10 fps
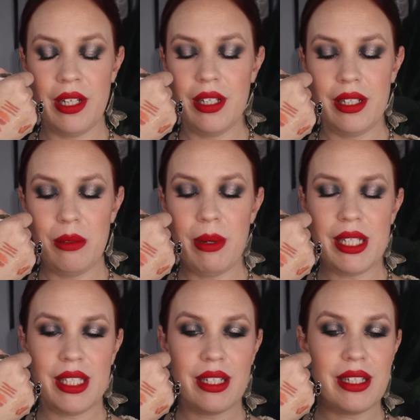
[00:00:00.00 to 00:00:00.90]
Like you
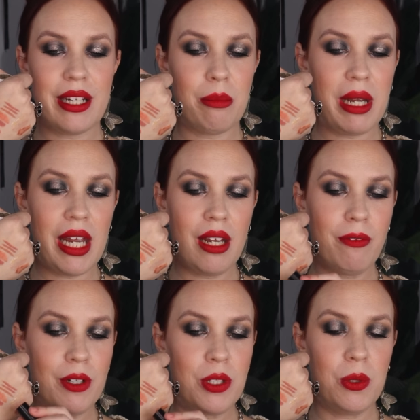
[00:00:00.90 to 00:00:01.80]
basically are paying
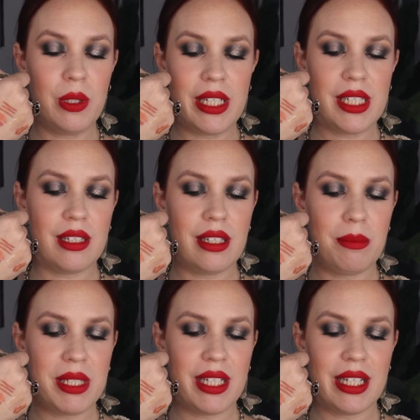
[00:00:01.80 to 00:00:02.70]
for two Lisa
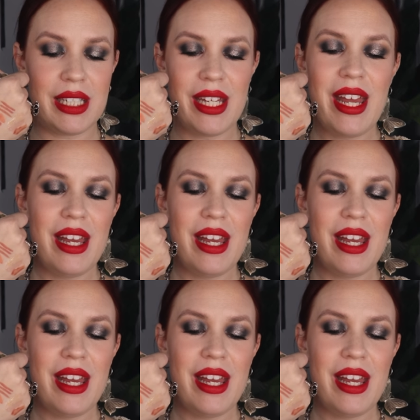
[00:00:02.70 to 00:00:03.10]
lipsticks.